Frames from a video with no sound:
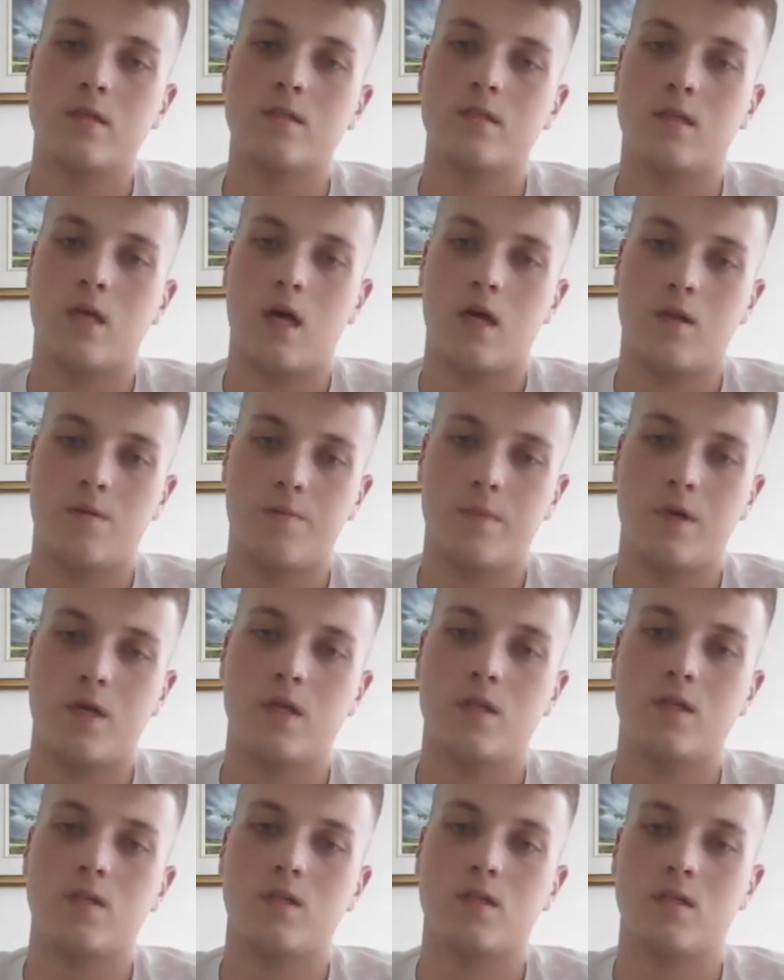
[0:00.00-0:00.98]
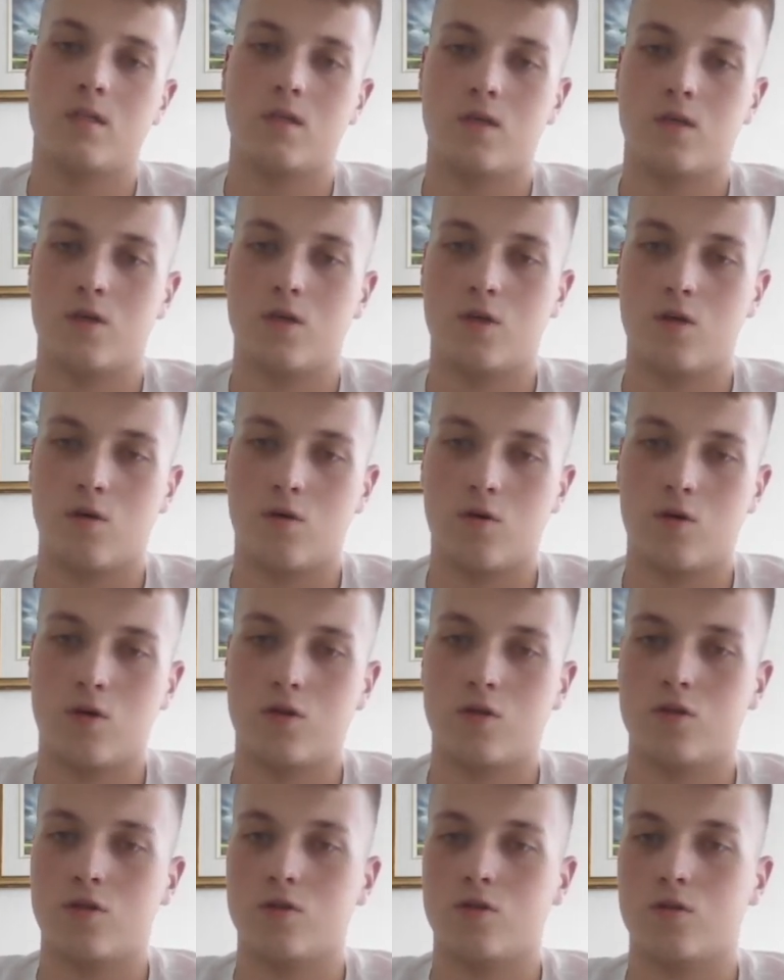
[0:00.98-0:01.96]
That means
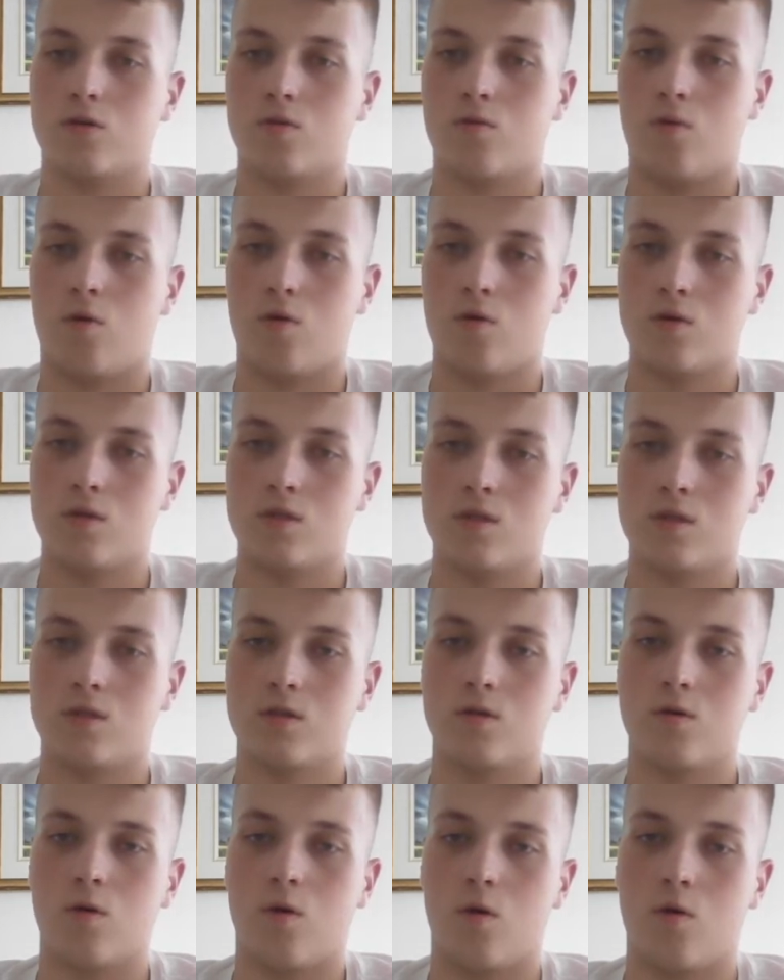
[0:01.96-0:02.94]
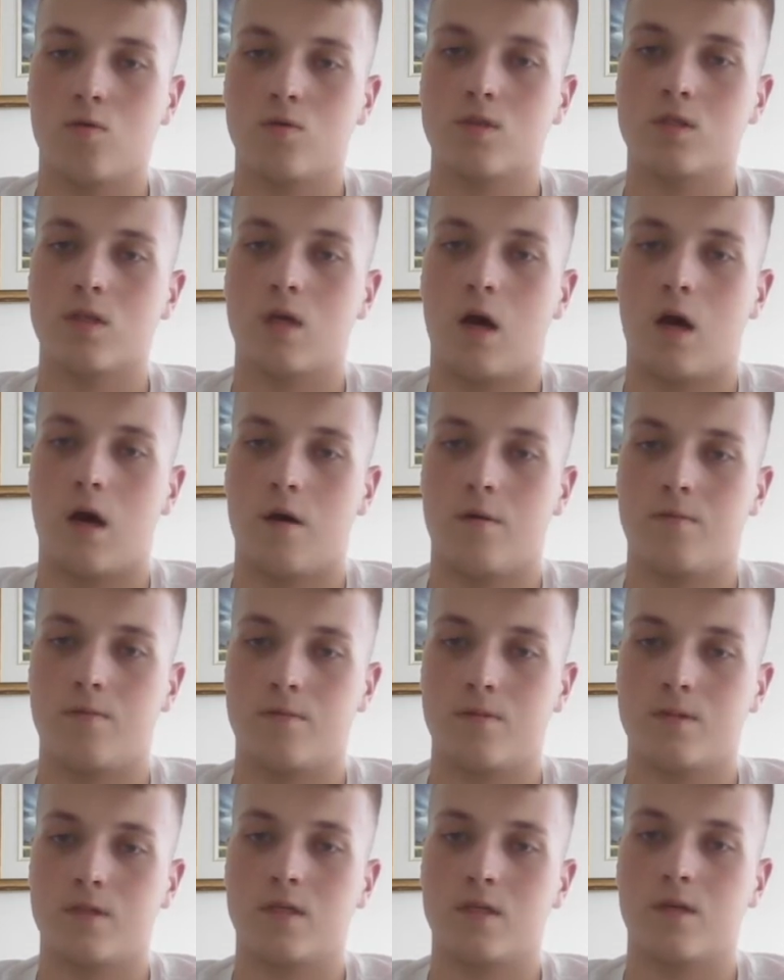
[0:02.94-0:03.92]
your cost goes up
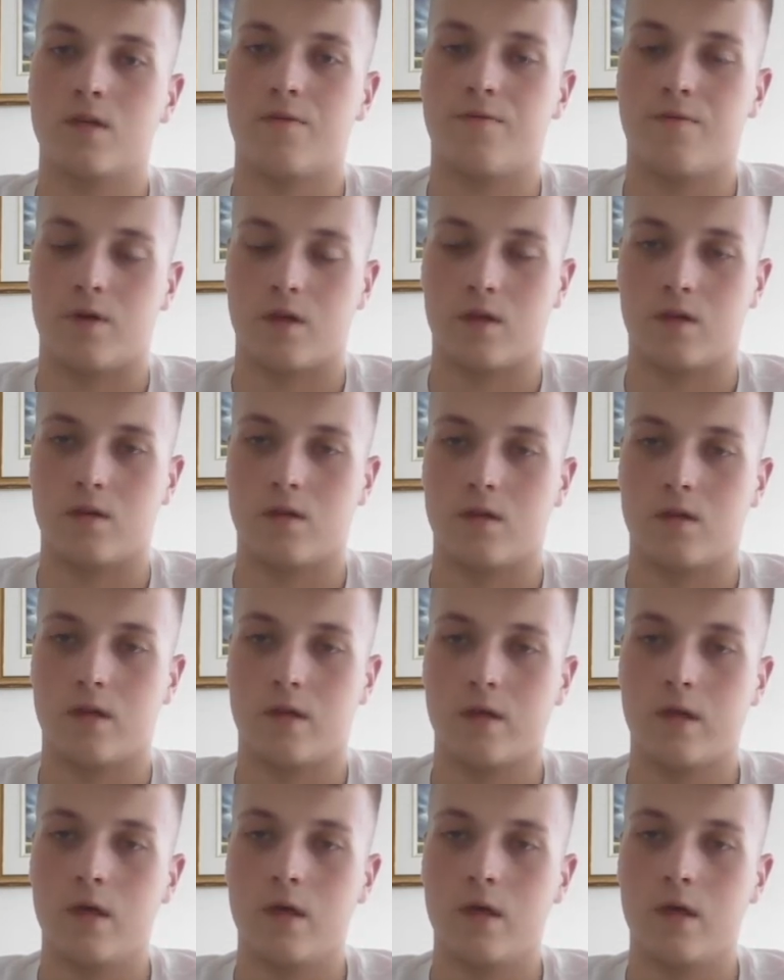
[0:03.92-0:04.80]
significantly.